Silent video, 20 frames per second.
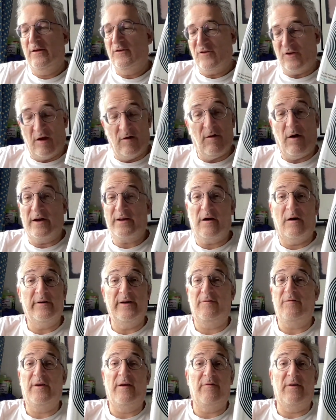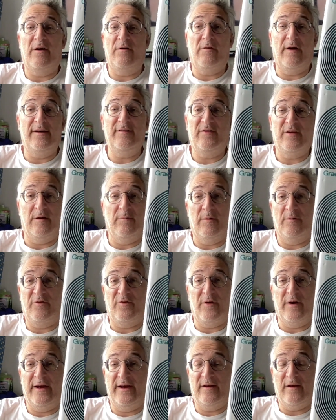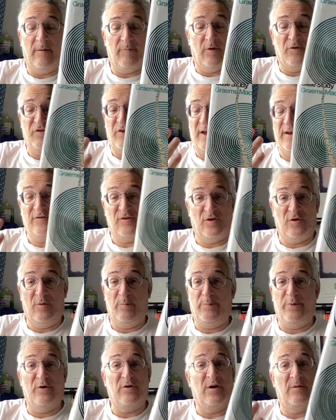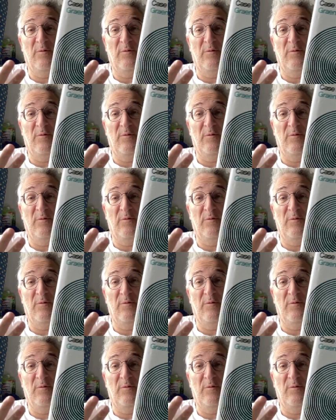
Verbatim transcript: So I can't even give it a rating. I'm afraid. I'm not saying it's a good book.